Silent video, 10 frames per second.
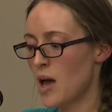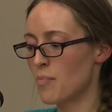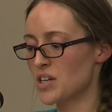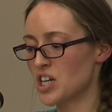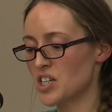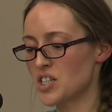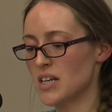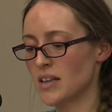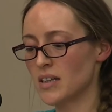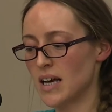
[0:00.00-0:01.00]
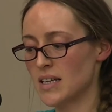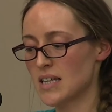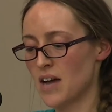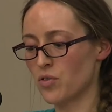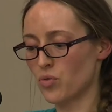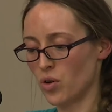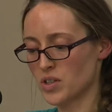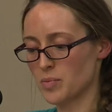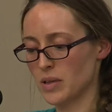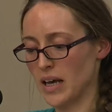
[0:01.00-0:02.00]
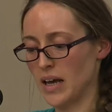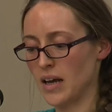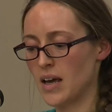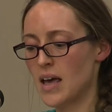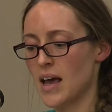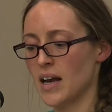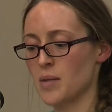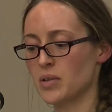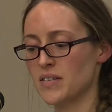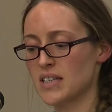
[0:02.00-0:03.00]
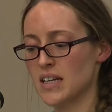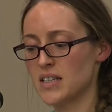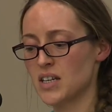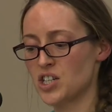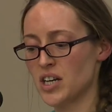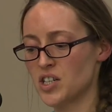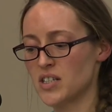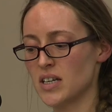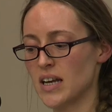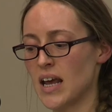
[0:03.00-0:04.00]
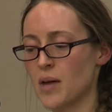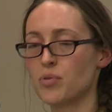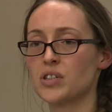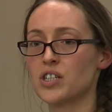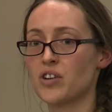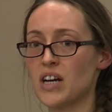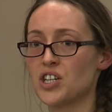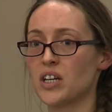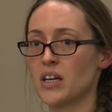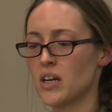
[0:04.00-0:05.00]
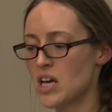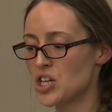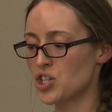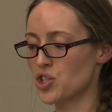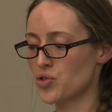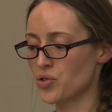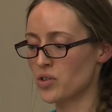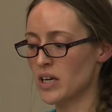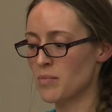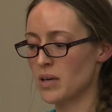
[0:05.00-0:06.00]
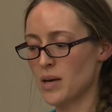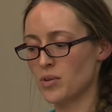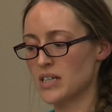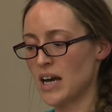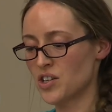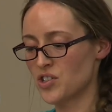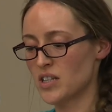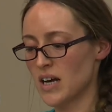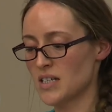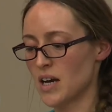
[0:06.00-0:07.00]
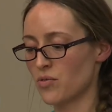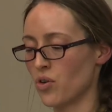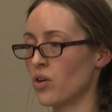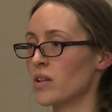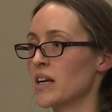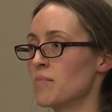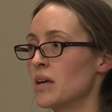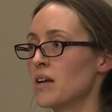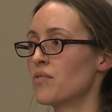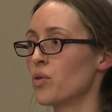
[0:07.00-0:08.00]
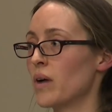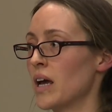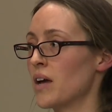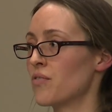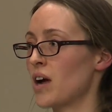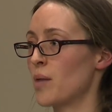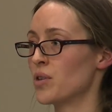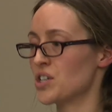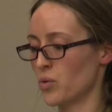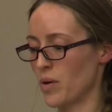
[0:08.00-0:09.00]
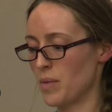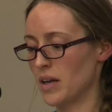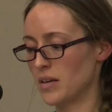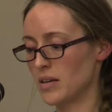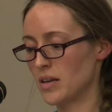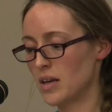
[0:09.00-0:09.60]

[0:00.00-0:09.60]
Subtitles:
But judges nonetheless have a role to play, and I believe sentencing judges need ample discretion to truly be able to exercise that role in a meaningful way for Aboriginal women.